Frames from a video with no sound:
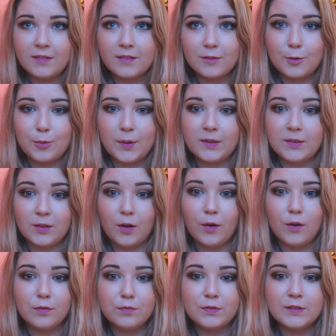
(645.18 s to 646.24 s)
quite
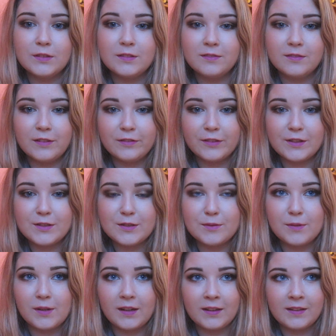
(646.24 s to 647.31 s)
thoughtful, if I do
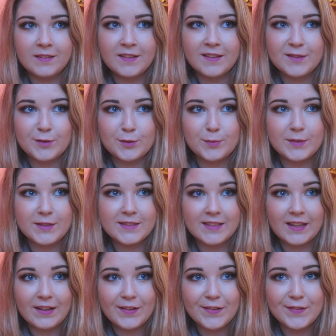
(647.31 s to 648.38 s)
like say so
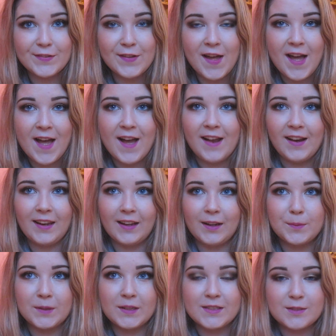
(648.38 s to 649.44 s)
myself. Like,
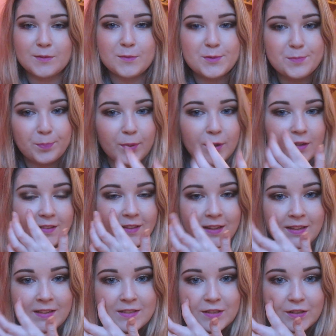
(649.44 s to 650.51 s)
when it's someone's birthday
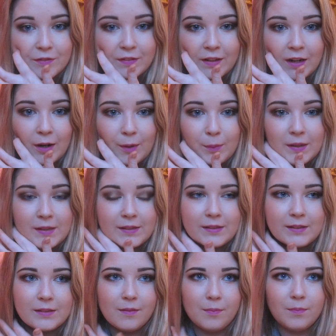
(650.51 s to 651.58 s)
and stuff, like, I will
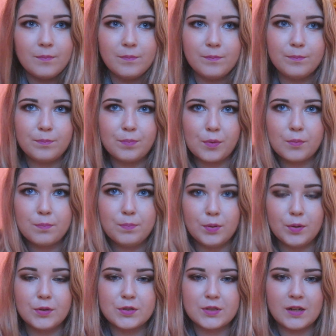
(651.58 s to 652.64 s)

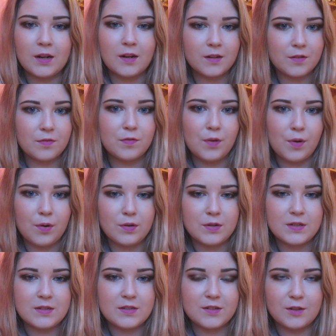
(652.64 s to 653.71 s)
put a lot of
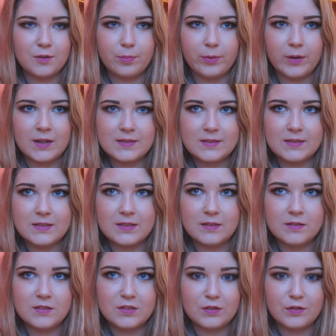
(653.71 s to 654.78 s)
thought into their presents
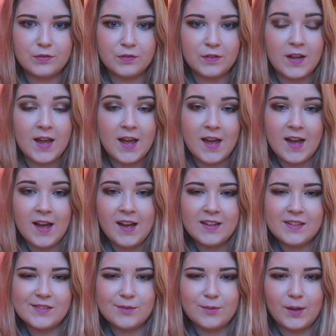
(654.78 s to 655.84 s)
and stuff.
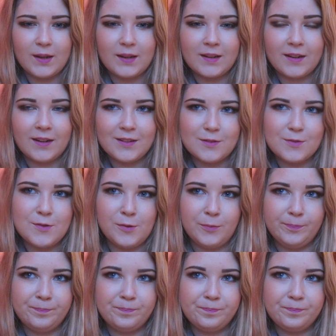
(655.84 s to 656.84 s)
So like, I don't know,